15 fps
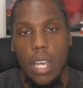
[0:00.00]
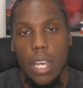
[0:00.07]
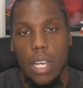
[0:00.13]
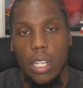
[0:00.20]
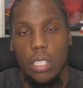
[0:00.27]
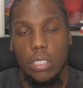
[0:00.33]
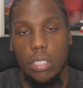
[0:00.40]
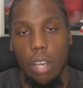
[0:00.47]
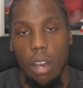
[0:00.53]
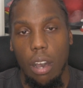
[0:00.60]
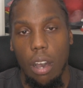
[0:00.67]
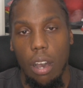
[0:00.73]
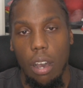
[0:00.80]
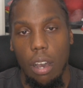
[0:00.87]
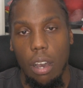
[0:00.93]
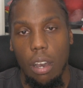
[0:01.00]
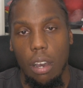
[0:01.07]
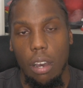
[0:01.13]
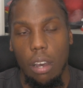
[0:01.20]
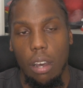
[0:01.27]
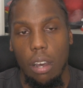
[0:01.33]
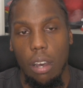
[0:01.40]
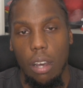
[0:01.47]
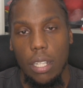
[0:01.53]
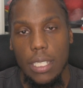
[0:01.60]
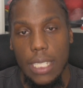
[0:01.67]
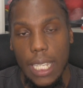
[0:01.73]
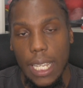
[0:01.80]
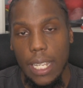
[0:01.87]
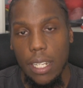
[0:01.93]
Saw
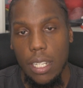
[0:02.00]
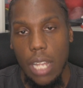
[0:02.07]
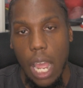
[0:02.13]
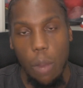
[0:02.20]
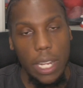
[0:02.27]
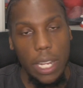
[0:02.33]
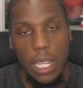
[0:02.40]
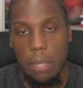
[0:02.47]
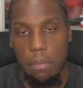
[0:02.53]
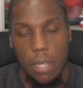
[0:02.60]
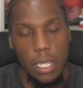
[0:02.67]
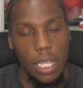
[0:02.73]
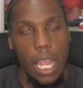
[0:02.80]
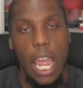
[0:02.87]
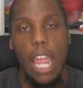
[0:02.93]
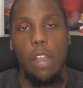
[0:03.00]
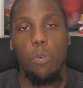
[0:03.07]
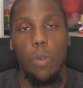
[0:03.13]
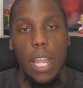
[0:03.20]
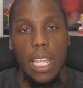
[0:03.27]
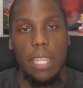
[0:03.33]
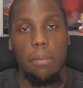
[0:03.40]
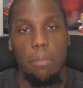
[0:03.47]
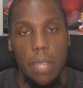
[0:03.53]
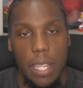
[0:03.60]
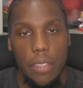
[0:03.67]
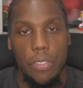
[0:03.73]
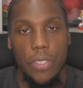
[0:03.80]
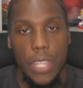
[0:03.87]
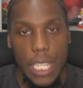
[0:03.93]
ten. I recommend it. I recommend
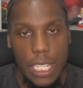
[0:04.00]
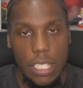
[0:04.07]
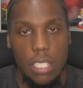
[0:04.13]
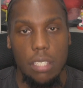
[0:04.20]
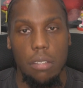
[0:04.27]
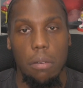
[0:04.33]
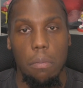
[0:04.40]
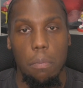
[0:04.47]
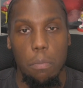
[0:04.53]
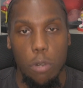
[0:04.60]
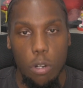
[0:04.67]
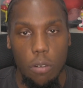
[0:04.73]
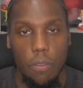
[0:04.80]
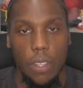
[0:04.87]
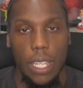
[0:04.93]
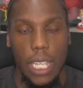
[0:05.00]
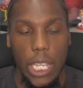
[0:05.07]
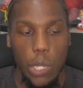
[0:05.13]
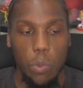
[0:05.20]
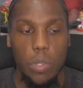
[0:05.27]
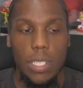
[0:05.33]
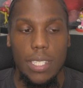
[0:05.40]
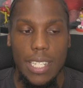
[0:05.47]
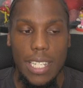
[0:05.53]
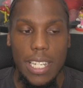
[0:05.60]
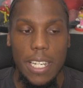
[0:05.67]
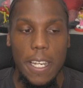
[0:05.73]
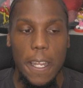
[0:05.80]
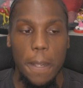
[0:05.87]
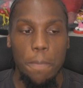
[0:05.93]
this movie. It was
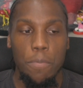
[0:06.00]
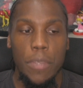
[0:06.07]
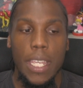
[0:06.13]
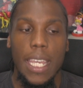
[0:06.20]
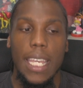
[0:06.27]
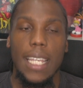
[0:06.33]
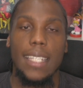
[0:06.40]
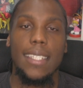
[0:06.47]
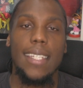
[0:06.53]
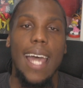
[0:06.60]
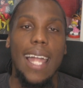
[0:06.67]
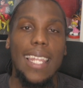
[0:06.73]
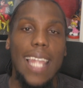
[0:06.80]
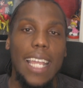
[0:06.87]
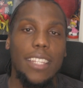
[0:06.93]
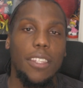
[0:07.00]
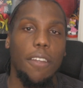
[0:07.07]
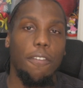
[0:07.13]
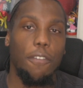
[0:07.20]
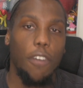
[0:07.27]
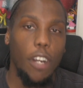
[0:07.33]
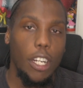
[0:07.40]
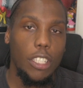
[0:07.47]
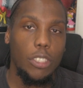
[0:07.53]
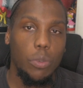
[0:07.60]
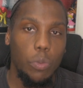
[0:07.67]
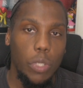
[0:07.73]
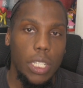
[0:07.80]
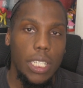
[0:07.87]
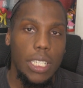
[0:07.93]
good. It's not like the first
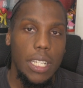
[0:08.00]
one,